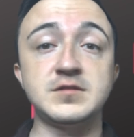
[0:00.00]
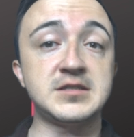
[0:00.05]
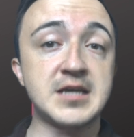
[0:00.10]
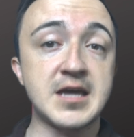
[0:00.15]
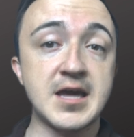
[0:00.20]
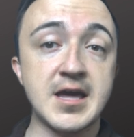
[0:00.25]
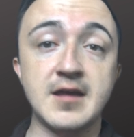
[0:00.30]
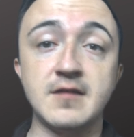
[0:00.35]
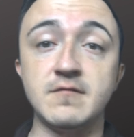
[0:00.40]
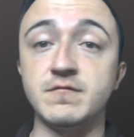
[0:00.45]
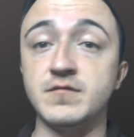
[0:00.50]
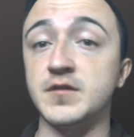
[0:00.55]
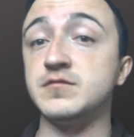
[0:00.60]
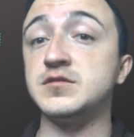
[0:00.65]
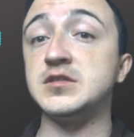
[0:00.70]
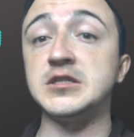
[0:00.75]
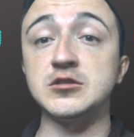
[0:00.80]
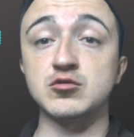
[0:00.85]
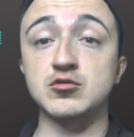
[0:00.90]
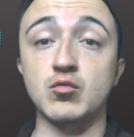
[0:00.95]
10,
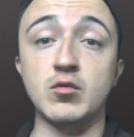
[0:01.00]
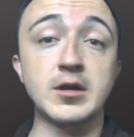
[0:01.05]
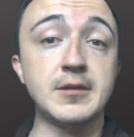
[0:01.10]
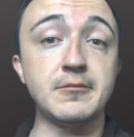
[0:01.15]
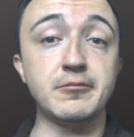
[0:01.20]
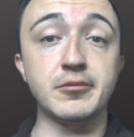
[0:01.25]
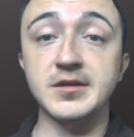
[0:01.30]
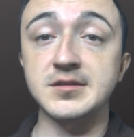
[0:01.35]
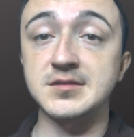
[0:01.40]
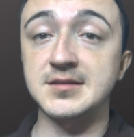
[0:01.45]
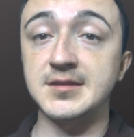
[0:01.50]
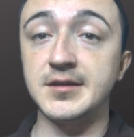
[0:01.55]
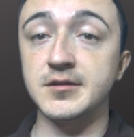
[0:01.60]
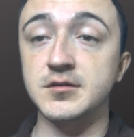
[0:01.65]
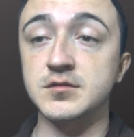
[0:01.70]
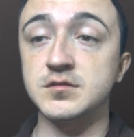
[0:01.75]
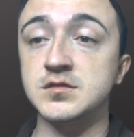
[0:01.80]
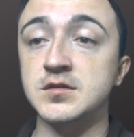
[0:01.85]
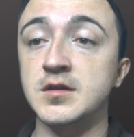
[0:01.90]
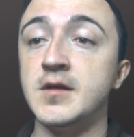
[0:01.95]
15, 20 plus
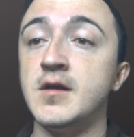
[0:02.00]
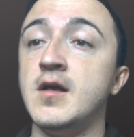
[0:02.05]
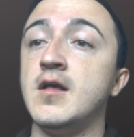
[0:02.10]
years,